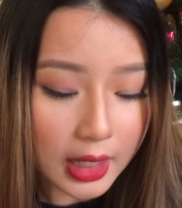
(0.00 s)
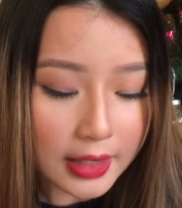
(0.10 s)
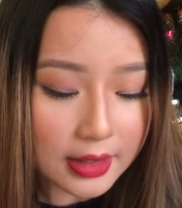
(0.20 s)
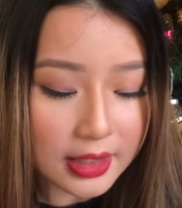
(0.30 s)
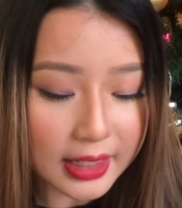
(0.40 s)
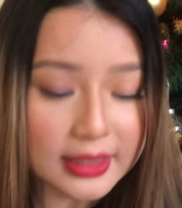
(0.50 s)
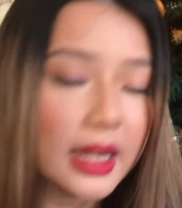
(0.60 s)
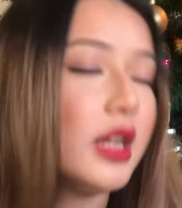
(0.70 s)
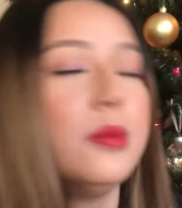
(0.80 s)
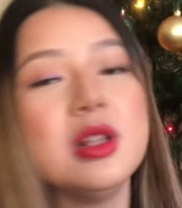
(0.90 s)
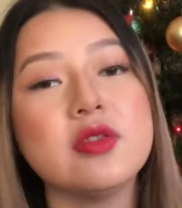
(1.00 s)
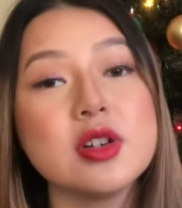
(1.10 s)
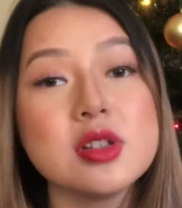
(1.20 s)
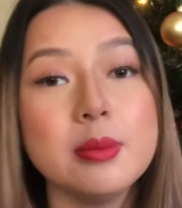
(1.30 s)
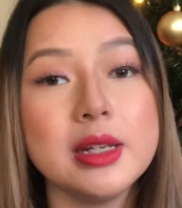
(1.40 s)
And then the next item is
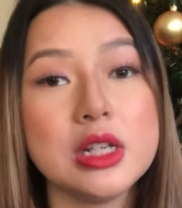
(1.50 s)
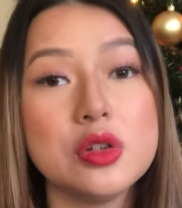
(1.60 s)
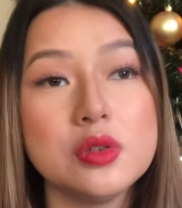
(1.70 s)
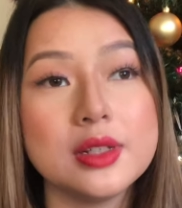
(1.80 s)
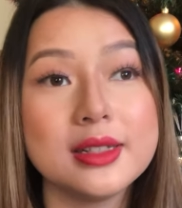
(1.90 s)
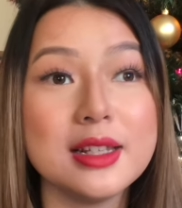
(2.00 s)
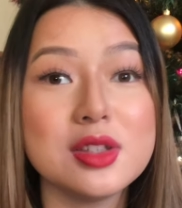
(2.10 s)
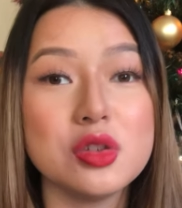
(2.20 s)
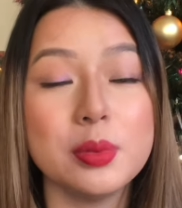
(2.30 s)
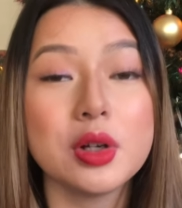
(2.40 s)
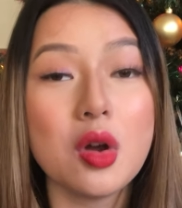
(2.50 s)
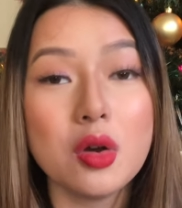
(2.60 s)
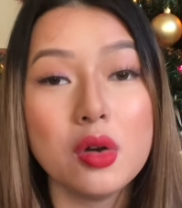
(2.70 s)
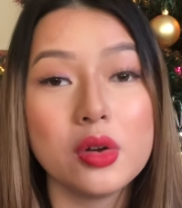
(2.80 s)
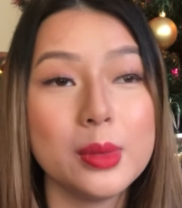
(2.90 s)
for somebody who just gets super
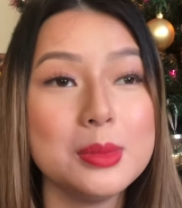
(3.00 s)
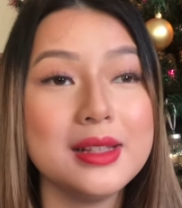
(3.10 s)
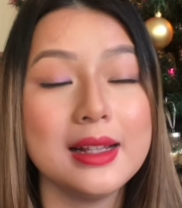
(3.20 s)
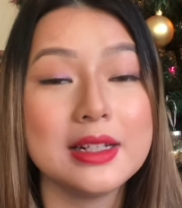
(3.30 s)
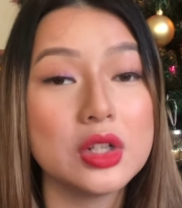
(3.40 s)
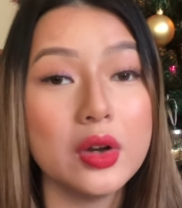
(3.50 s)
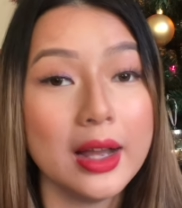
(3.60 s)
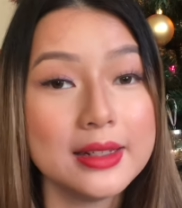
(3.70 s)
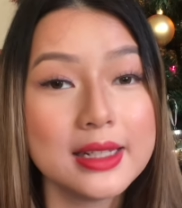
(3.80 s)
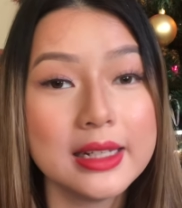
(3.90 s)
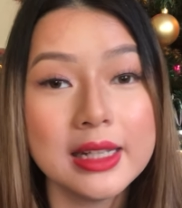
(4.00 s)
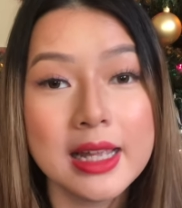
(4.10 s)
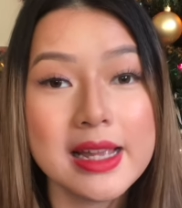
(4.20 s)
cold, or maybe they like to go hunting.